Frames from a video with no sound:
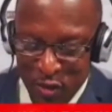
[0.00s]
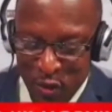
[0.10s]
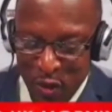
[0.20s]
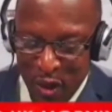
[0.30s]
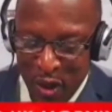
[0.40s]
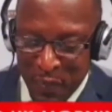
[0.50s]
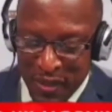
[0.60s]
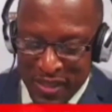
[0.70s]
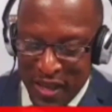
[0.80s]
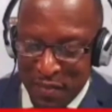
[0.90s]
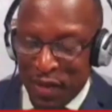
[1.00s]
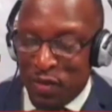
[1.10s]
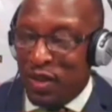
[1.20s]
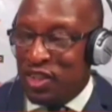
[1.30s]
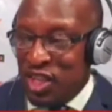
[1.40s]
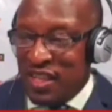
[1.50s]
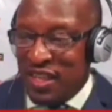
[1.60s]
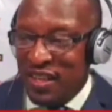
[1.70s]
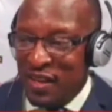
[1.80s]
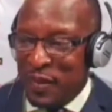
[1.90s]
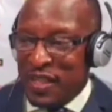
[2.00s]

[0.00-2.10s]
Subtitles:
So now let's go back to